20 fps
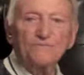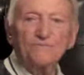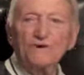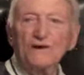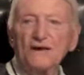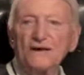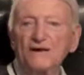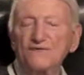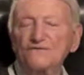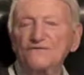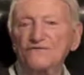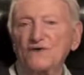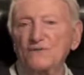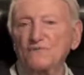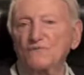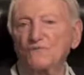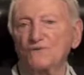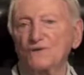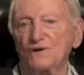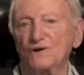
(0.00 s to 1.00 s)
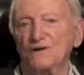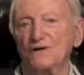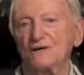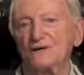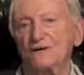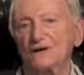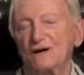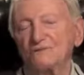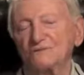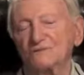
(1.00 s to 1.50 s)
liberated
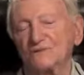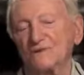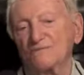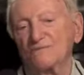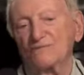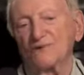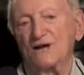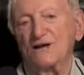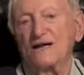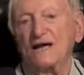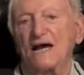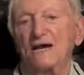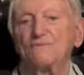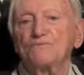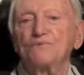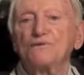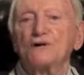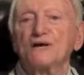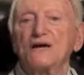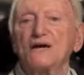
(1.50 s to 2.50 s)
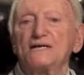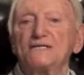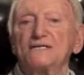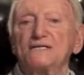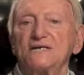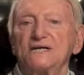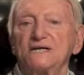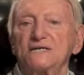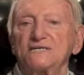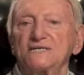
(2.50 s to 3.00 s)
February. I was liberated April
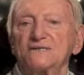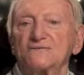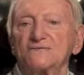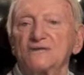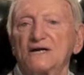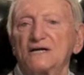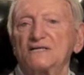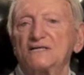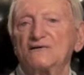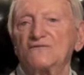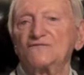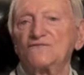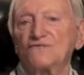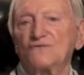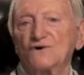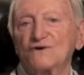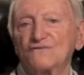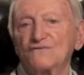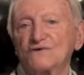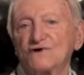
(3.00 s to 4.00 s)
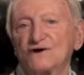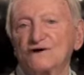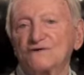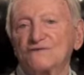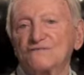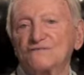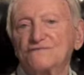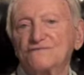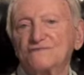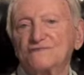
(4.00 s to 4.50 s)
eighteenth of nineteen
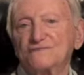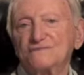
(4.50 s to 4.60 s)
forty-five.